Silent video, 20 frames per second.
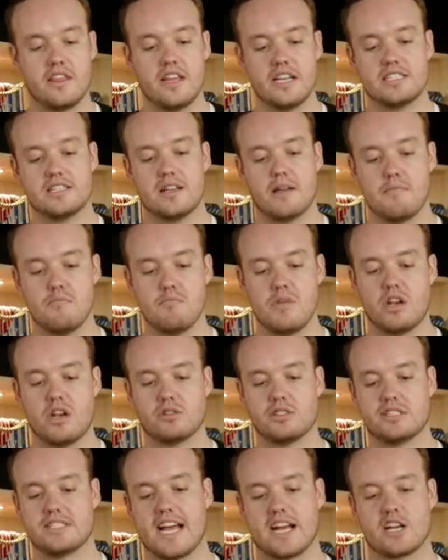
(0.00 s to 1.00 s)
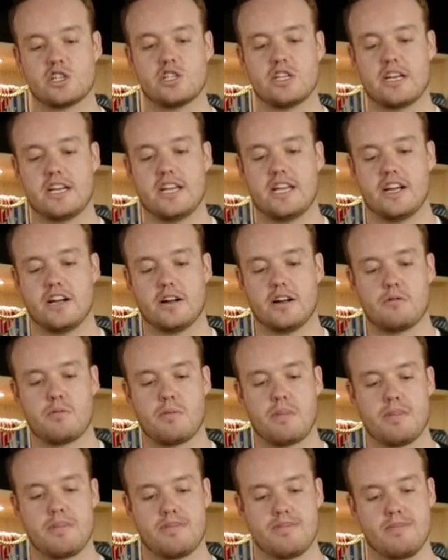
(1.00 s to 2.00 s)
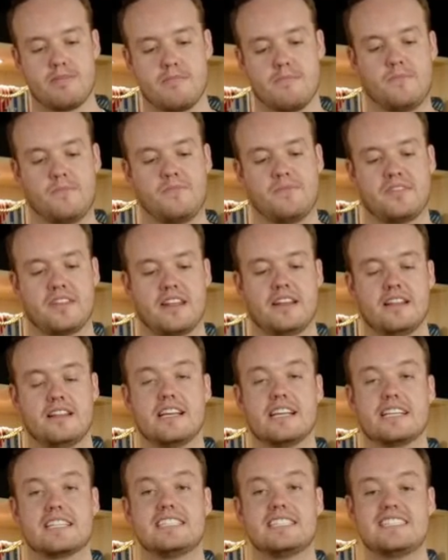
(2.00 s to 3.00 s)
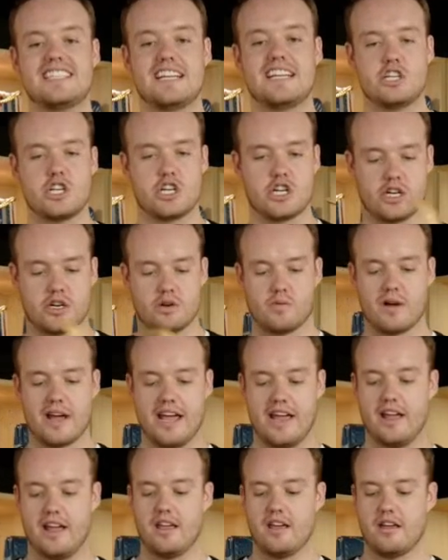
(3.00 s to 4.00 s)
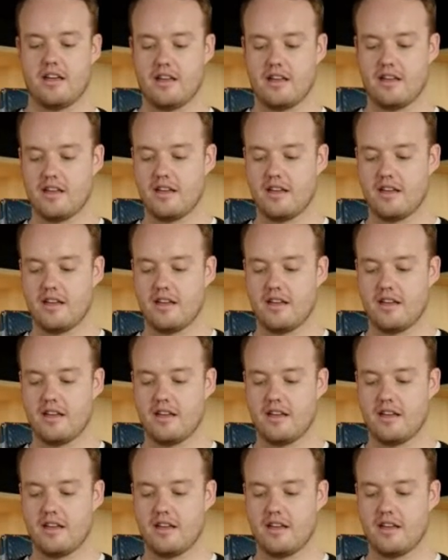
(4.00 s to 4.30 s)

this middle section here, the extender in a way,